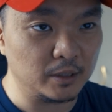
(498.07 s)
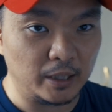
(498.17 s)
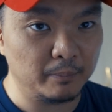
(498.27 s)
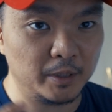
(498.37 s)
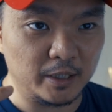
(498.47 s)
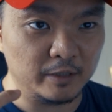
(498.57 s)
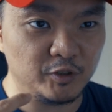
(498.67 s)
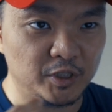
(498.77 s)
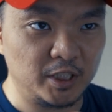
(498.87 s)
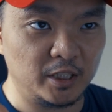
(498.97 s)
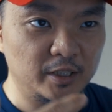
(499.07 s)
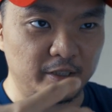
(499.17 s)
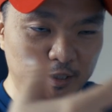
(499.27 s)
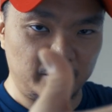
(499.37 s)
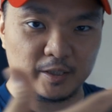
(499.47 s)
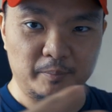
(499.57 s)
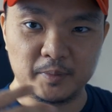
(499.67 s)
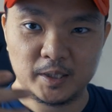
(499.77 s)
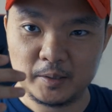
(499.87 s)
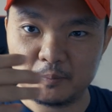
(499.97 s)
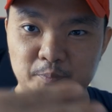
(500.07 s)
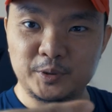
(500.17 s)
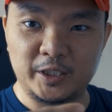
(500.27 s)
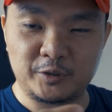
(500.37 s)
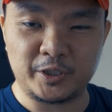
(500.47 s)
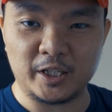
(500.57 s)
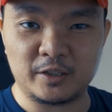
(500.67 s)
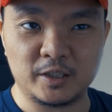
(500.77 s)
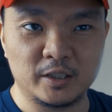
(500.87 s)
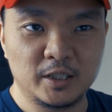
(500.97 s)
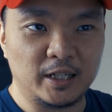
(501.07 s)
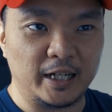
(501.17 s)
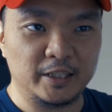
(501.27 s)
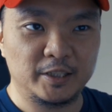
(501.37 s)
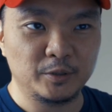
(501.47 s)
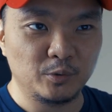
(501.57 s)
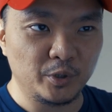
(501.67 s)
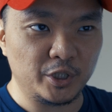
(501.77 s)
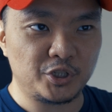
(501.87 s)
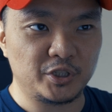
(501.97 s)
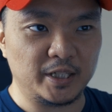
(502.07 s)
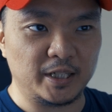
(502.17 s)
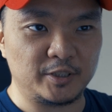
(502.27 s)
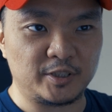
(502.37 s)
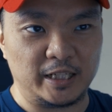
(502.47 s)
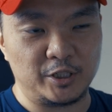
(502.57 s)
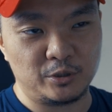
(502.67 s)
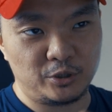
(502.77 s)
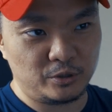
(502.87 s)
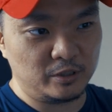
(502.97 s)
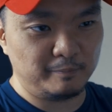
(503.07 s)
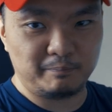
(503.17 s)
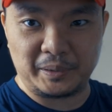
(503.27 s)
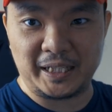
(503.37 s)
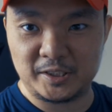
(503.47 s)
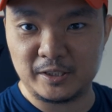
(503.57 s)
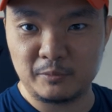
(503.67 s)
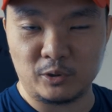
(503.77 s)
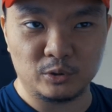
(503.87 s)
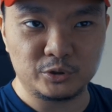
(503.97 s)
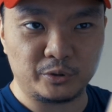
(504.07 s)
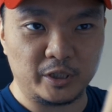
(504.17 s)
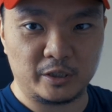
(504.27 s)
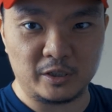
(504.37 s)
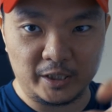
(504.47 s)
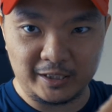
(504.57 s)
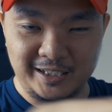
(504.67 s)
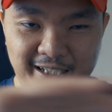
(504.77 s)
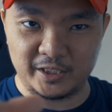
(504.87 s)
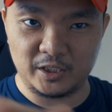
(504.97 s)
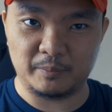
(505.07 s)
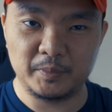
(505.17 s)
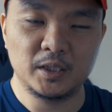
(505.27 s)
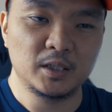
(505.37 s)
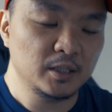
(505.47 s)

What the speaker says: I mean, I've seen that they put it together. I do wish that Sideshow should have placed them all together, like lined up.